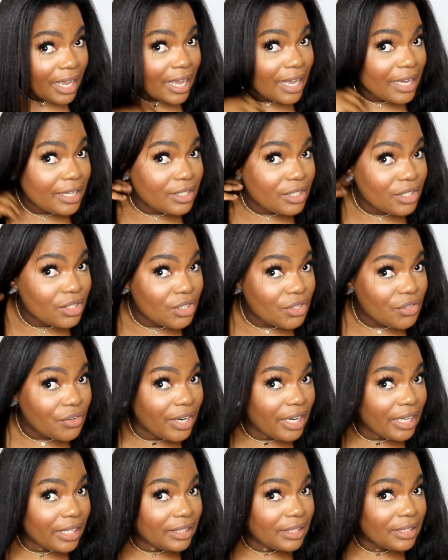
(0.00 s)
and
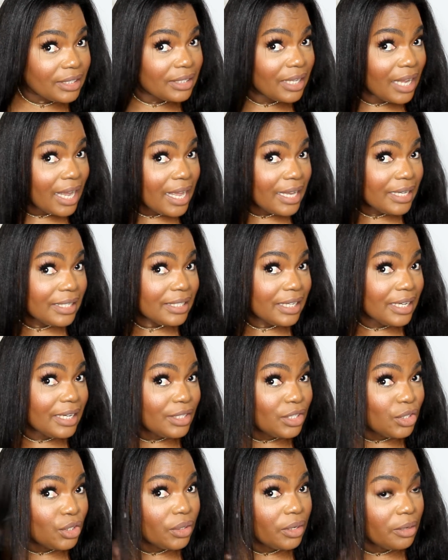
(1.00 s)
straight, and
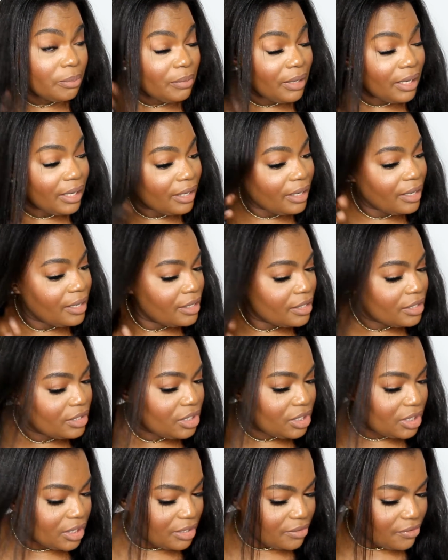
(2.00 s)
it took me
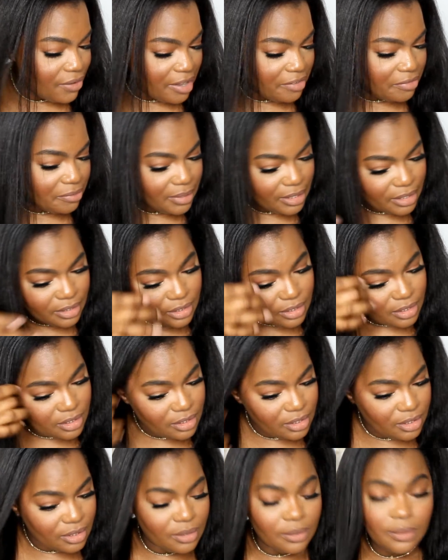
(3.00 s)
just 5 minutes to
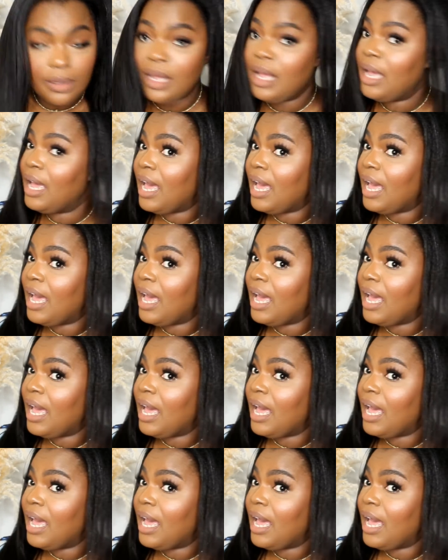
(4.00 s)
do.